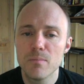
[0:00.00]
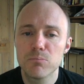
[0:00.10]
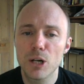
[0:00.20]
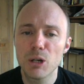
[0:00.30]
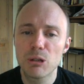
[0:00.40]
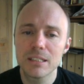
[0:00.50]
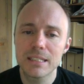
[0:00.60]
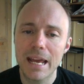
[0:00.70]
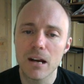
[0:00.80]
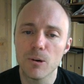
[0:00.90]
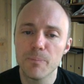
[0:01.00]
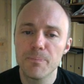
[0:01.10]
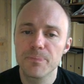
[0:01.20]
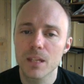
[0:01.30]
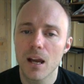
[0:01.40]
but it's been broken
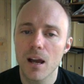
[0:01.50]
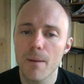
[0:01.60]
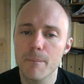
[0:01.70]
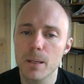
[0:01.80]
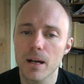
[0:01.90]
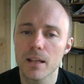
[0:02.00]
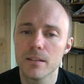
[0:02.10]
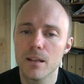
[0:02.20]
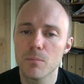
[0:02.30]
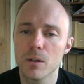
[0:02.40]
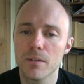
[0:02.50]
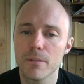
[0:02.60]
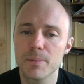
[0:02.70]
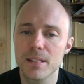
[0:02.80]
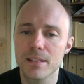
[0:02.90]
down by
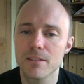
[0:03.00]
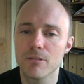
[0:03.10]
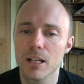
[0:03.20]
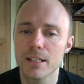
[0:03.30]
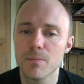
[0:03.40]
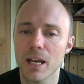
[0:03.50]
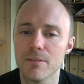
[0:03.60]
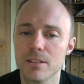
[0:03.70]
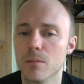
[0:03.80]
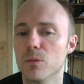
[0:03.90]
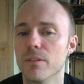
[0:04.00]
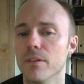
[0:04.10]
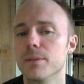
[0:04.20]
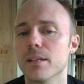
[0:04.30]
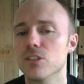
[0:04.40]
number of obsessive-related behaviours,
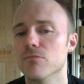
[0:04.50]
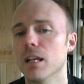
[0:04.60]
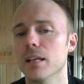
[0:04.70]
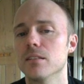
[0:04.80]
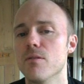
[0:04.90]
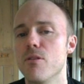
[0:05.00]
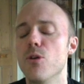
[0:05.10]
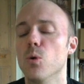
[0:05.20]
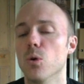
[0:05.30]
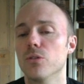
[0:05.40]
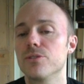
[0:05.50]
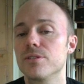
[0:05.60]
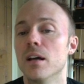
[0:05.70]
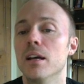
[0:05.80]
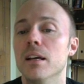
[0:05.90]
number of obsession-related
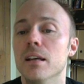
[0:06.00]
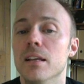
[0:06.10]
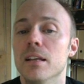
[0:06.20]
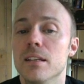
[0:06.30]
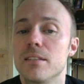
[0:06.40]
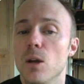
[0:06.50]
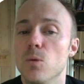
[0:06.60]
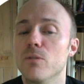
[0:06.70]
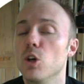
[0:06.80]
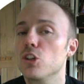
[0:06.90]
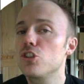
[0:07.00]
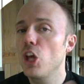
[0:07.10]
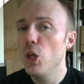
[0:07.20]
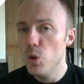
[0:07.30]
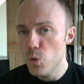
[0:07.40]
thoughts. So we've
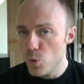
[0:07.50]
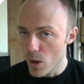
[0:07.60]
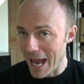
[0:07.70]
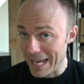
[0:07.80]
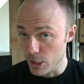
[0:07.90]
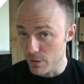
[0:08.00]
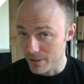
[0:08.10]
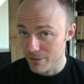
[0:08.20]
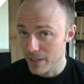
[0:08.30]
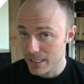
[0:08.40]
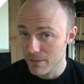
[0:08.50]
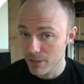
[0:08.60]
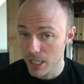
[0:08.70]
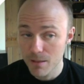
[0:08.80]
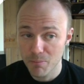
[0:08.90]
got two ANOVAs
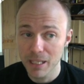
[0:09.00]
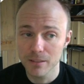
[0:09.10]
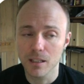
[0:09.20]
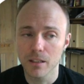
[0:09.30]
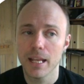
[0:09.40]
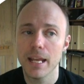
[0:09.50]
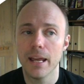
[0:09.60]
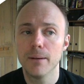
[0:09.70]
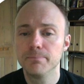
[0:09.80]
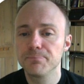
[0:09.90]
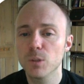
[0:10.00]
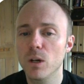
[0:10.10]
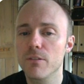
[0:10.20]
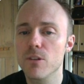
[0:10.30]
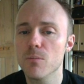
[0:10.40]
effectively being done
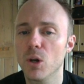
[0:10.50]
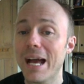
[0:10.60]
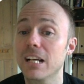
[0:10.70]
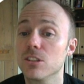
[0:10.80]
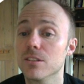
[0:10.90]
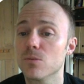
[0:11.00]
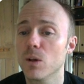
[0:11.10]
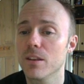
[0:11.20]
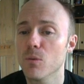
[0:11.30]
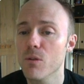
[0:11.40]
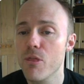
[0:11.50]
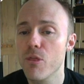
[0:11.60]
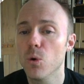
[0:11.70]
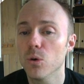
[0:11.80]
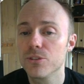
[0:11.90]
here, one of them on actions, one of
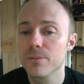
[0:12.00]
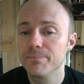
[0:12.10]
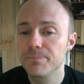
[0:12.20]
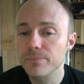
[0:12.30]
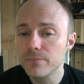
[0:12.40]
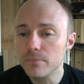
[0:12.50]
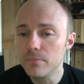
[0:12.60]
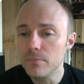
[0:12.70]
them on thoughts.